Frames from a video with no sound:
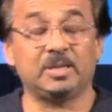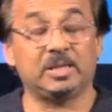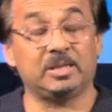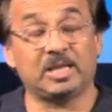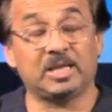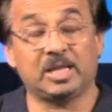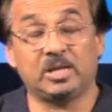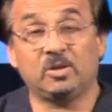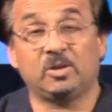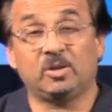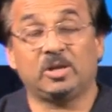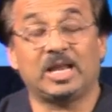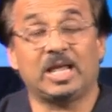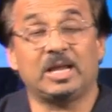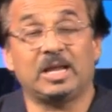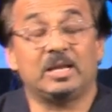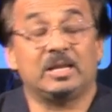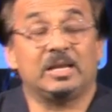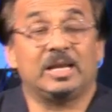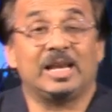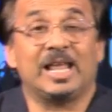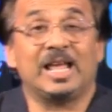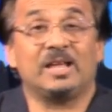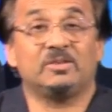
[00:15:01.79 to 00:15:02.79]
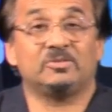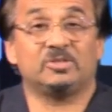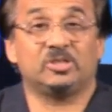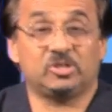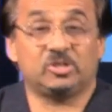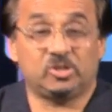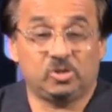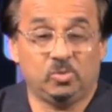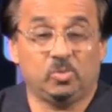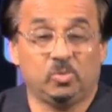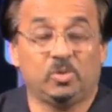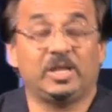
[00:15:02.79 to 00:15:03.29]
and they're not allowed to
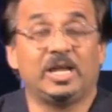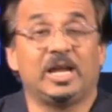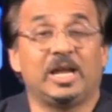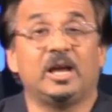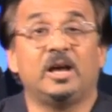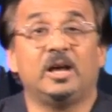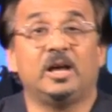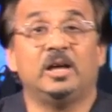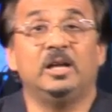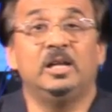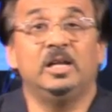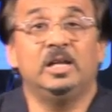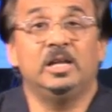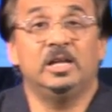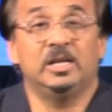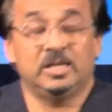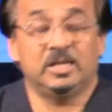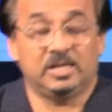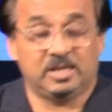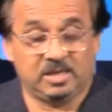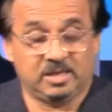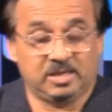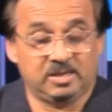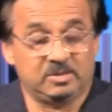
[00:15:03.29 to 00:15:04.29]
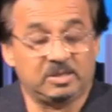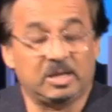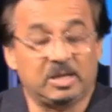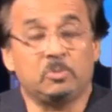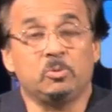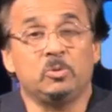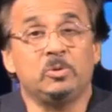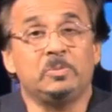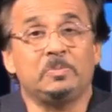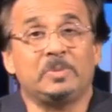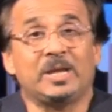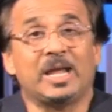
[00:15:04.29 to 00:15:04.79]
do what they are, they
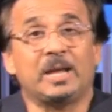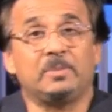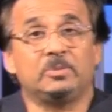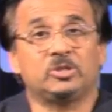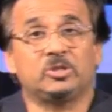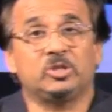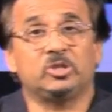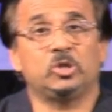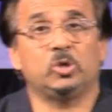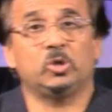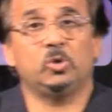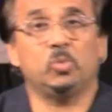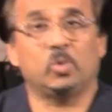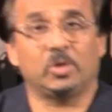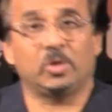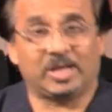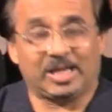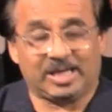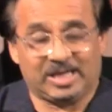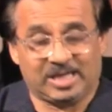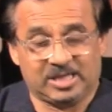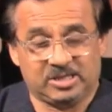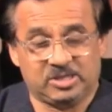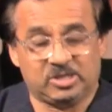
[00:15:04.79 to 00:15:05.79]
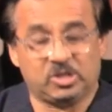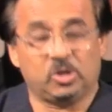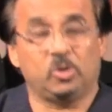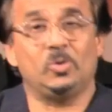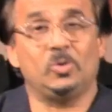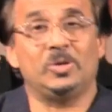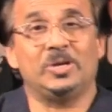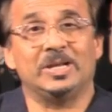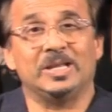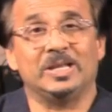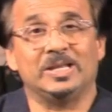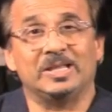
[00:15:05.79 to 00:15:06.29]
wouldn't be able to do what they can
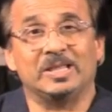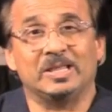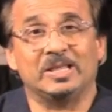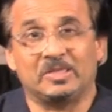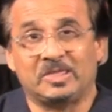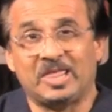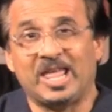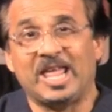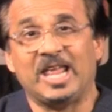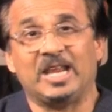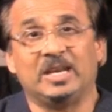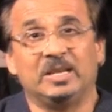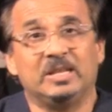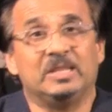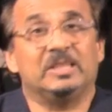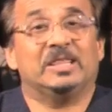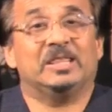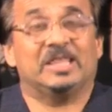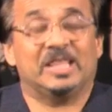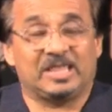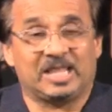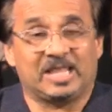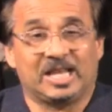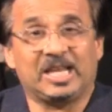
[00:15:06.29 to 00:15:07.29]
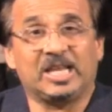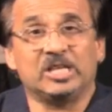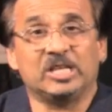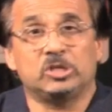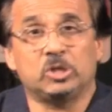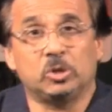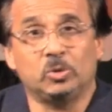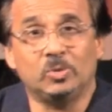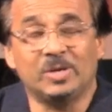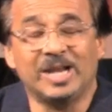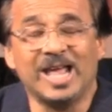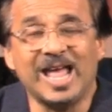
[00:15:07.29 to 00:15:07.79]
do then that they can
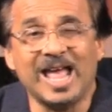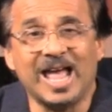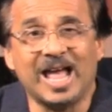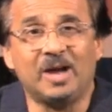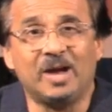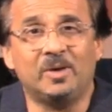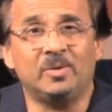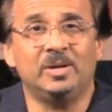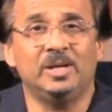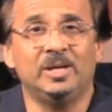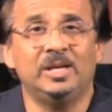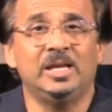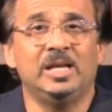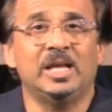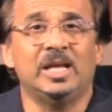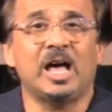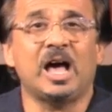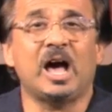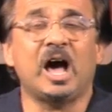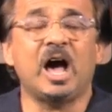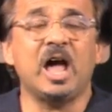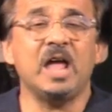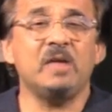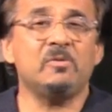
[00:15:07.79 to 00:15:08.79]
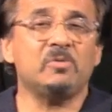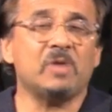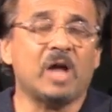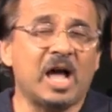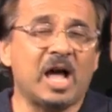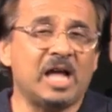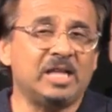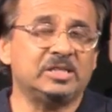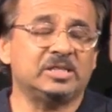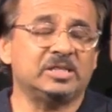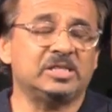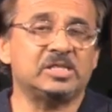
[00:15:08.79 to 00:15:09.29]
do now, I
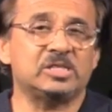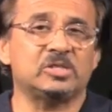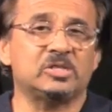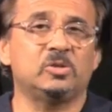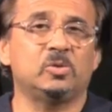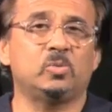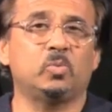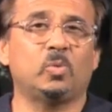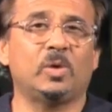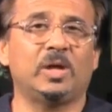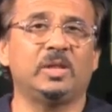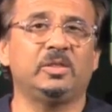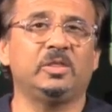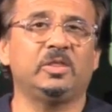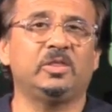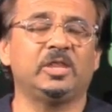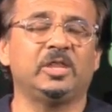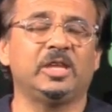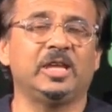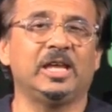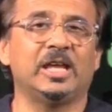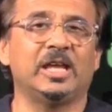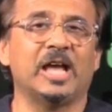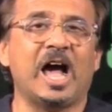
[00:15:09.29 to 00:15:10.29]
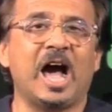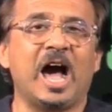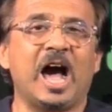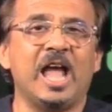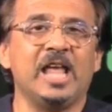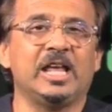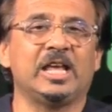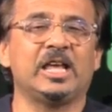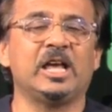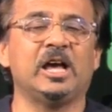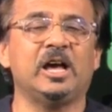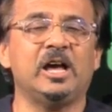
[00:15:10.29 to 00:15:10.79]
understood one thing.
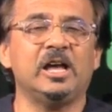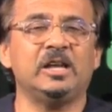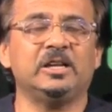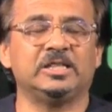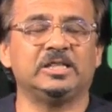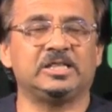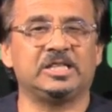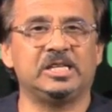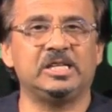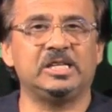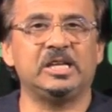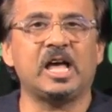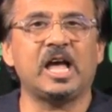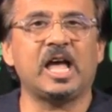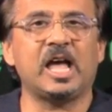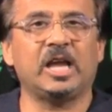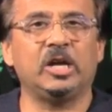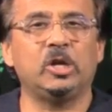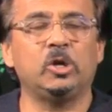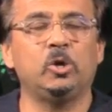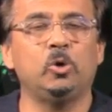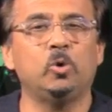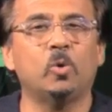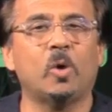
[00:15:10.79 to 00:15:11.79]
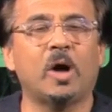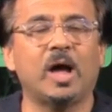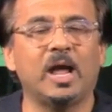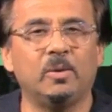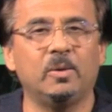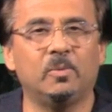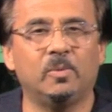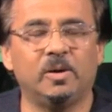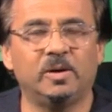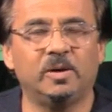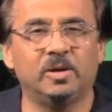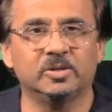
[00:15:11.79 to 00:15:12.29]
I kind of denied who I
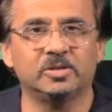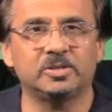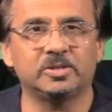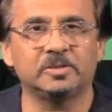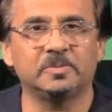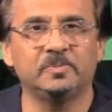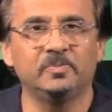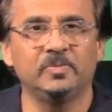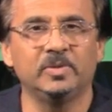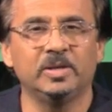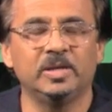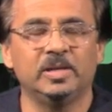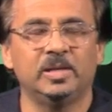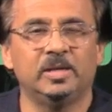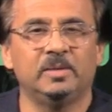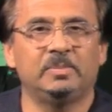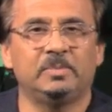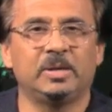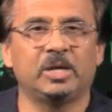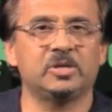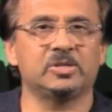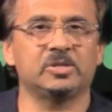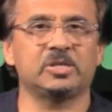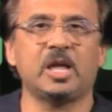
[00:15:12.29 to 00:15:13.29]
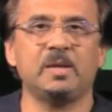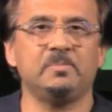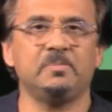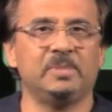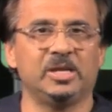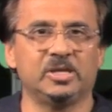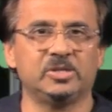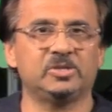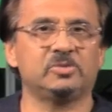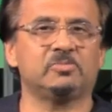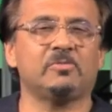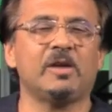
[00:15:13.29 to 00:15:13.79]
was, because I'm
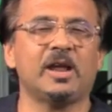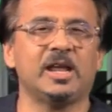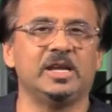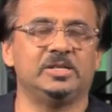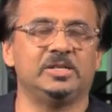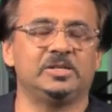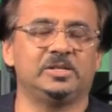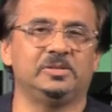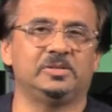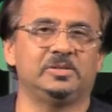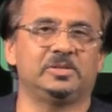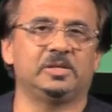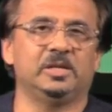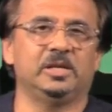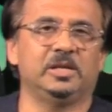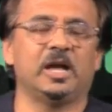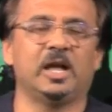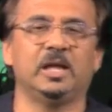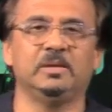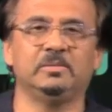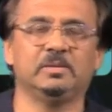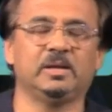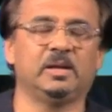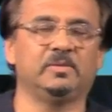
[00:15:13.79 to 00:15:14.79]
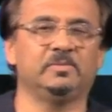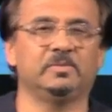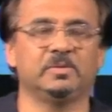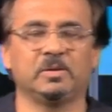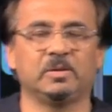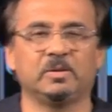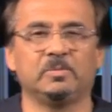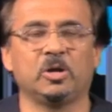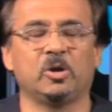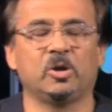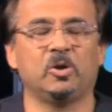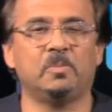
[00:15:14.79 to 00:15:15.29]
mixed race, you see. I've
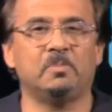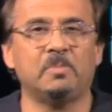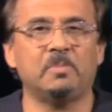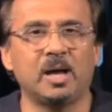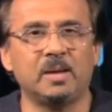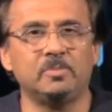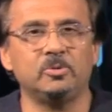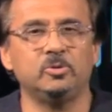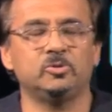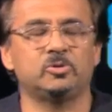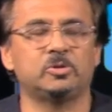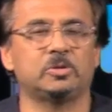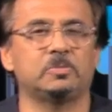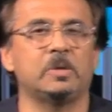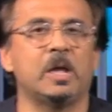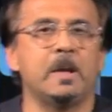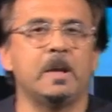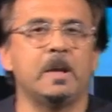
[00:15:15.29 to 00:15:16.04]
got a mum who's